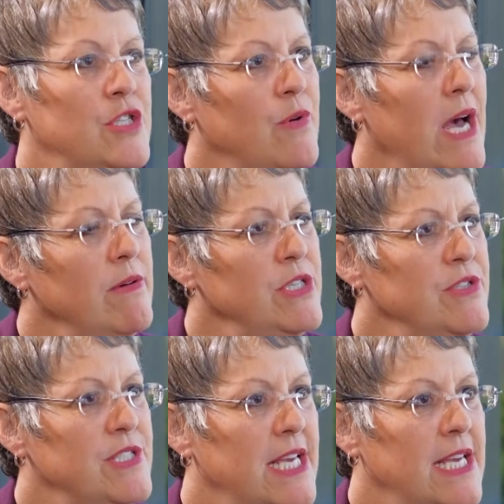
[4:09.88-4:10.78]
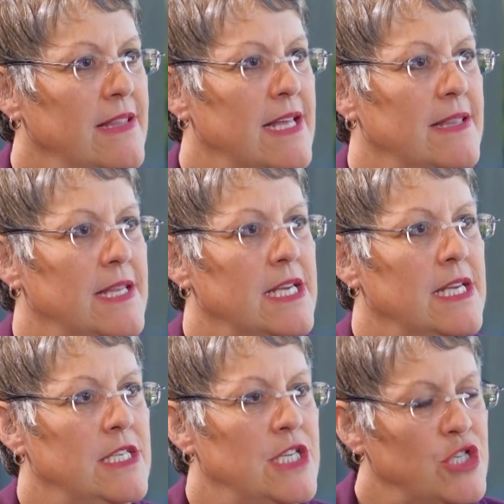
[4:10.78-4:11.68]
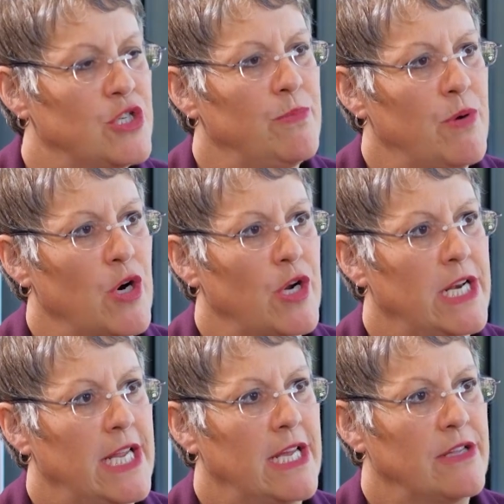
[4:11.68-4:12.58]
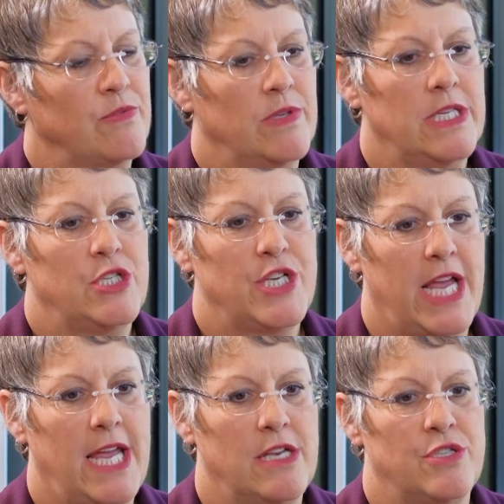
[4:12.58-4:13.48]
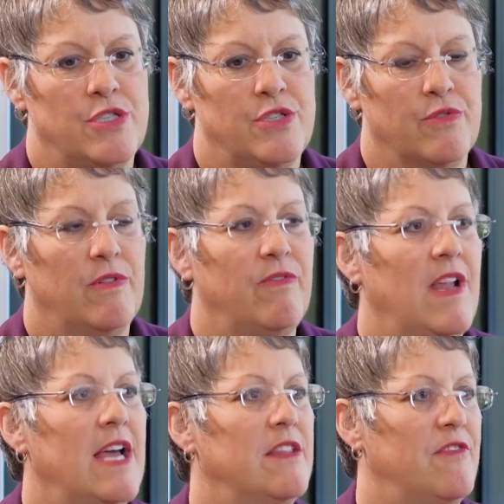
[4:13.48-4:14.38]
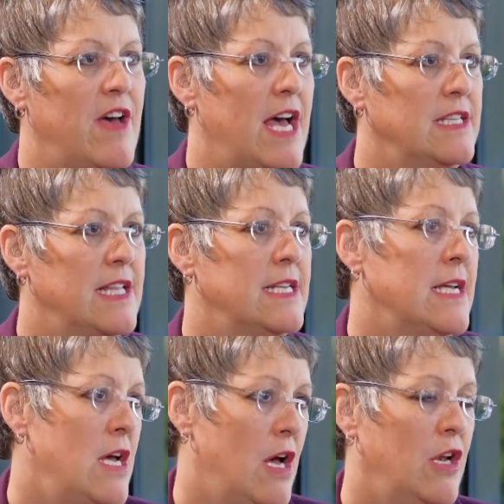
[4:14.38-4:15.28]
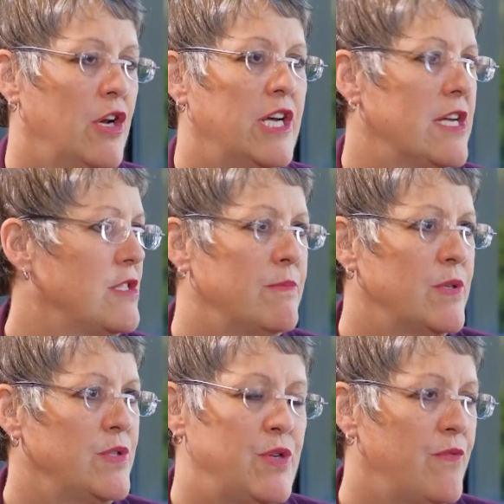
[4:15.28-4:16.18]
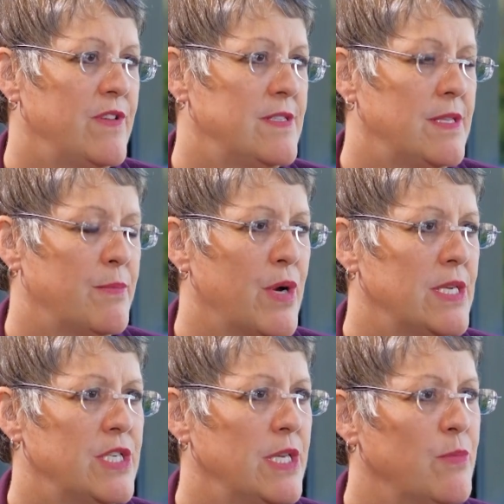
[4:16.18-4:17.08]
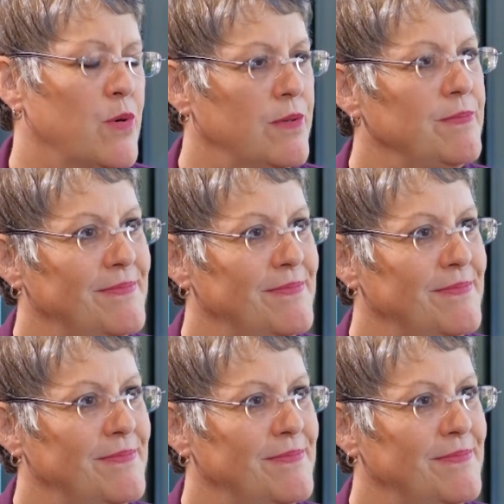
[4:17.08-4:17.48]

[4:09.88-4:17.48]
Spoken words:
So how would you say that the digital marketing has really changed to reflect the fact that a lot of customers don't visit the branch anymore?